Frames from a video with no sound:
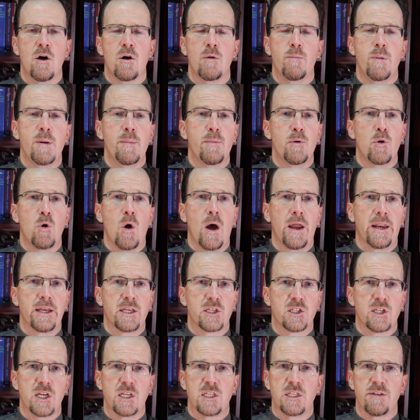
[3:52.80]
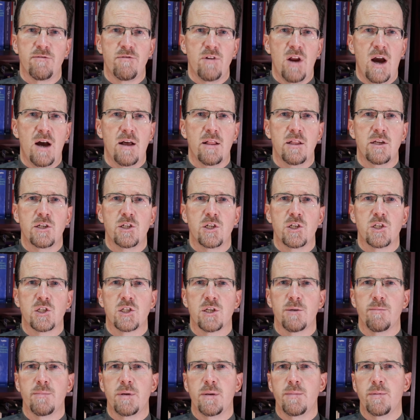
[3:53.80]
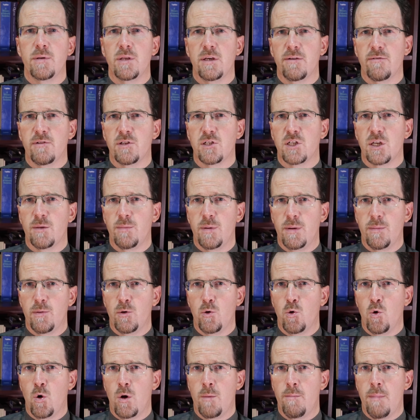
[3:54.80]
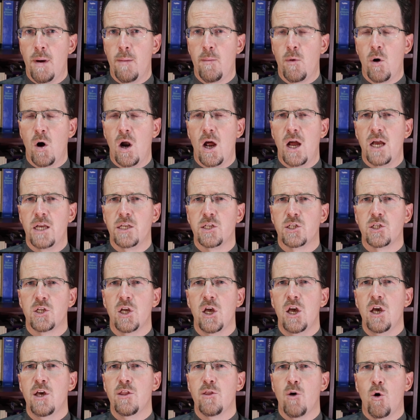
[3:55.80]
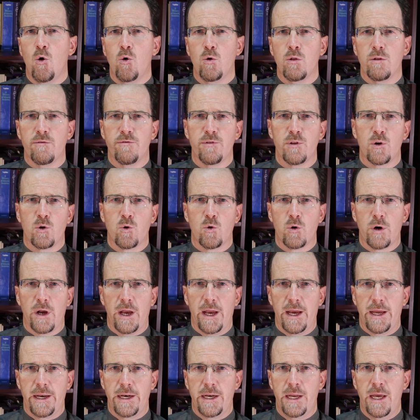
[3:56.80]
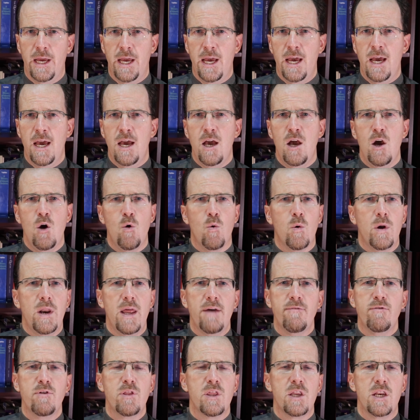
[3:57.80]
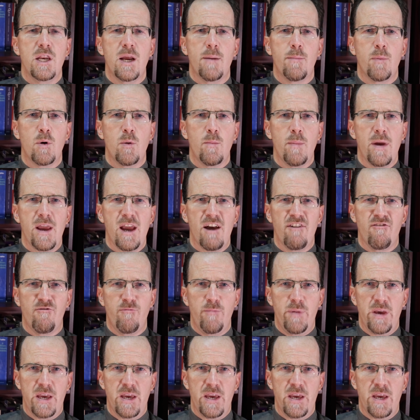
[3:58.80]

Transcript: or people who had extensive knowledge, and some people even say people who had memorized the whole of the Quran. Whatever the number may have